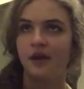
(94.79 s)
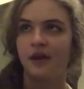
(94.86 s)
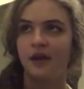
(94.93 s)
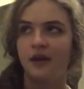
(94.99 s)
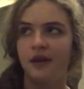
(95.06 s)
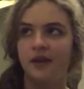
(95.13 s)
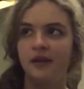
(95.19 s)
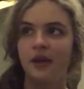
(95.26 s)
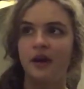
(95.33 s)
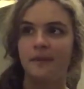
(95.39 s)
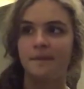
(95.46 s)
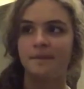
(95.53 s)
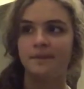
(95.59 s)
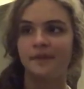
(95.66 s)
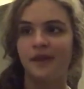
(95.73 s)
And yeah.
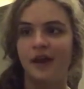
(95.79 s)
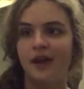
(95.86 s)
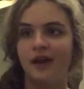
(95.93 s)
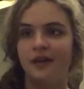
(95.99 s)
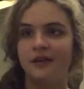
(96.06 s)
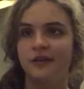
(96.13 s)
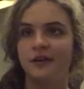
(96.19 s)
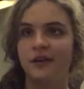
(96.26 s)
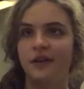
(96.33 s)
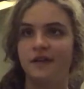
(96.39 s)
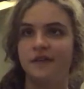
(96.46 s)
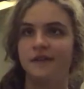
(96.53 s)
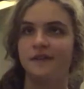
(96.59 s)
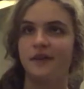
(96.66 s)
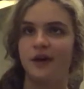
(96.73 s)
And
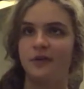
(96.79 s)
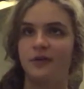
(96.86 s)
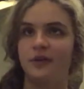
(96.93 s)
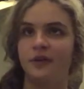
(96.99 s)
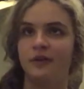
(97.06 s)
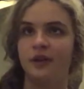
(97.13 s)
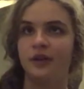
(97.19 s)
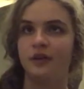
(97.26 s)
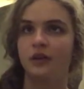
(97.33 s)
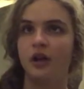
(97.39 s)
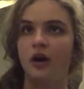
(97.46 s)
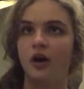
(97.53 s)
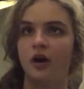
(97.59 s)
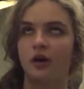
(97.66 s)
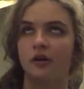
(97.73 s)
it's definitely a
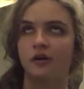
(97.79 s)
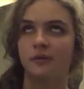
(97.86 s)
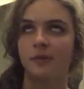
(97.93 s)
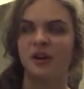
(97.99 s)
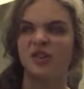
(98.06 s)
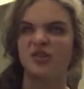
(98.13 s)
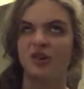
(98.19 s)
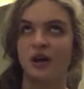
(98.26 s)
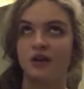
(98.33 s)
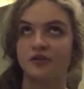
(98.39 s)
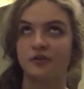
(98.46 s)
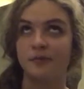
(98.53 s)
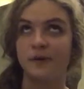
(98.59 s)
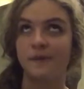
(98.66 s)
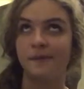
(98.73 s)
lot harder to picture
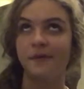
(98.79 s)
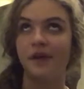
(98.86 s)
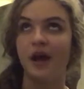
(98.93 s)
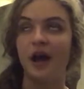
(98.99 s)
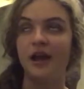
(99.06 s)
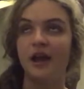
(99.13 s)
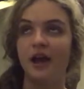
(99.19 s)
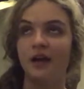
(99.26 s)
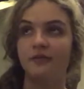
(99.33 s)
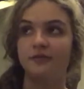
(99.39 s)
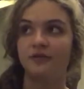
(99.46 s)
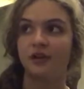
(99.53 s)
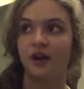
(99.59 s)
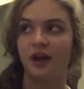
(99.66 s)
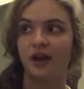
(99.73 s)
actual people. I have
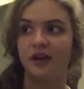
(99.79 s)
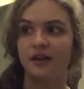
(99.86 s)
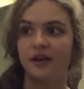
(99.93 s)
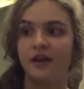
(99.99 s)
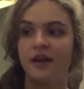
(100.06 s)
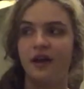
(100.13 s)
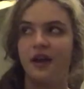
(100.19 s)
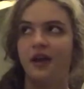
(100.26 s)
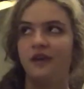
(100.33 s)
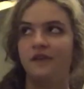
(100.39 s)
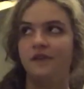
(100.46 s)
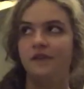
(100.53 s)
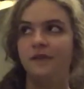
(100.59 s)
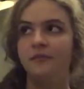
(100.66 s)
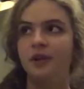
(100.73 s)
tried, and
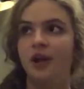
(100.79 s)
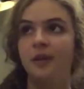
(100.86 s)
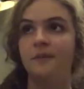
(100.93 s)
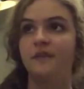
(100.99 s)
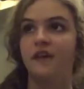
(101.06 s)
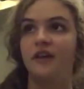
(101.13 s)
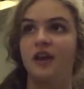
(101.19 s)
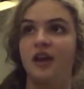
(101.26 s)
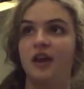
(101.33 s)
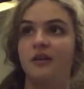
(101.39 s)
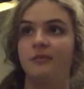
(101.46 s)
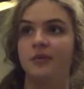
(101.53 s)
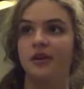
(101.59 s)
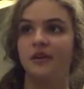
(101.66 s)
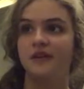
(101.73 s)
sometimes I can,
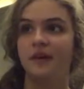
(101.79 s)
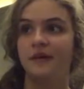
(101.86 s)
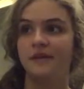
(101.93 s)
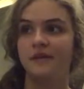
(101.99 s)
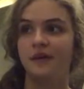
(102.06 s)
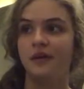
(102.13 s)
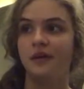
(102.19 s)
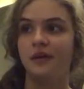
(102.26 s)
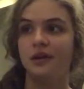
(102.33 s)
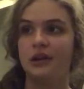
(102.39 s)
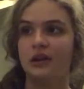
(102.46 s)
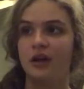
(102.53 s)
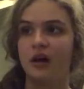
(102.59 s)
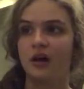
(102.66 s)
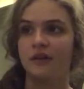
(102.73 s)
but it takes a
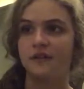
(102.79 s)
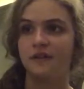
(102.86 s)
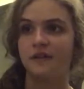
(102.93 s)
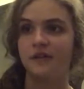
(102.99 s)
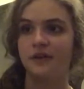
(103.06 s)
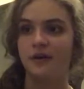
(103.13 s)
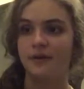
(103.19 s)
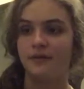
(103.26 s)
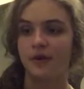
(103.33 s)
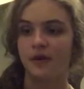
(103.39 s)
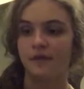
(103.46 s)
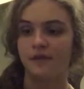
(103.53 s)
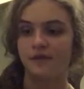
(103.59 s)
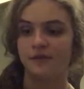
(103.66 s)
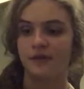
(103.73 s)
lot of
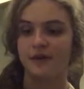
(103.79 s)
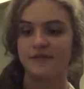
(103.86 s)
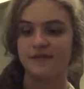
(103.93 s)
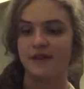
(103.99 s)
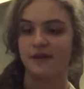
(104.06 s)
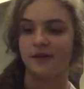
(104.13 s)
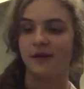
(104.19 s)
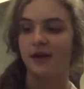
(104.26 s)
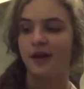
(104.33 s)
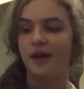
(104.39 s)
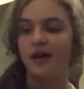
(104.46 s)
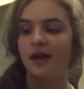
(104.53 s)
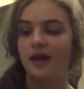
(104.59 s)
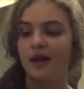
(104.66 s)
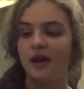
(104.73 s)
concentration.
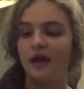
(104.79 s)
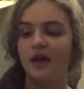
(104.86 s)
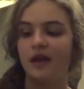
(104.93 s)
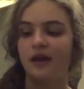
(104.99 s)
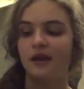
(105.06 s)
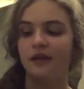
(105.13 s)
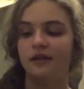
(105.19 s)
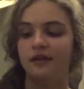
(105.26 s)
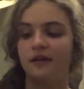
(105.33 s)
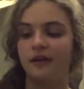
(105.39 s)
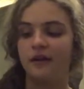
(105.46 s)
And